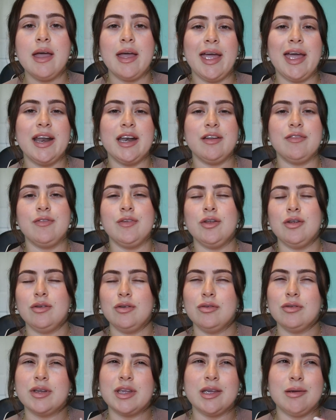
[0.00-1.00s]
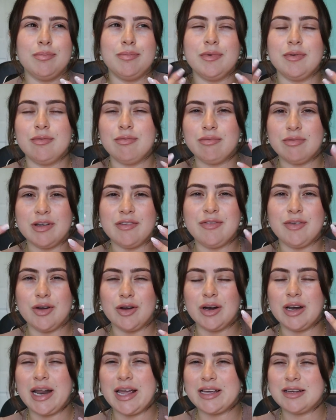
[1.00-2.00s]
And if
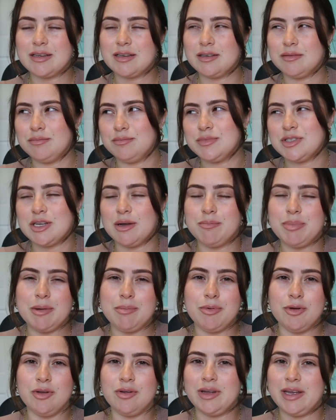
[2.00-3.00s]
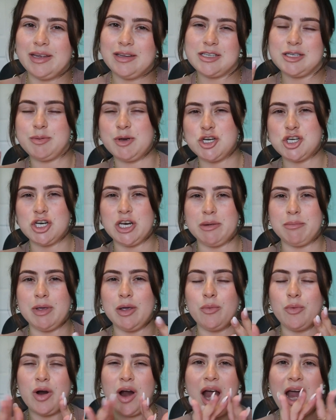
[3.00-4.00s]
you're like some people, and especially
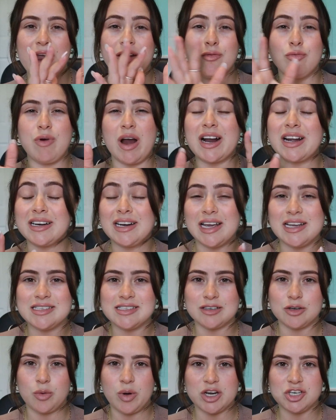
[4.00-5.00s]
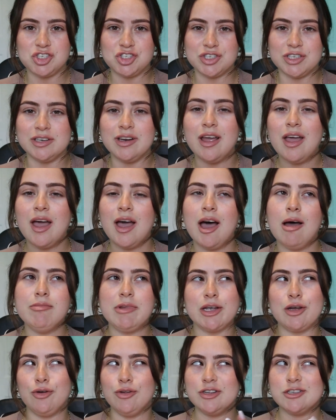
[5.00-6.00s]
me, where I recognize the question, I'm
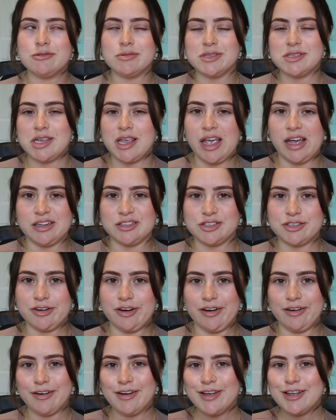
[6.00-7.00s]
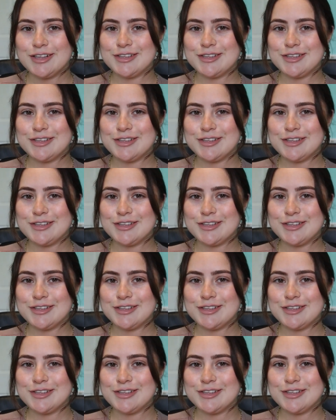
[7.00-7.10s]
like, oh, this was the answer.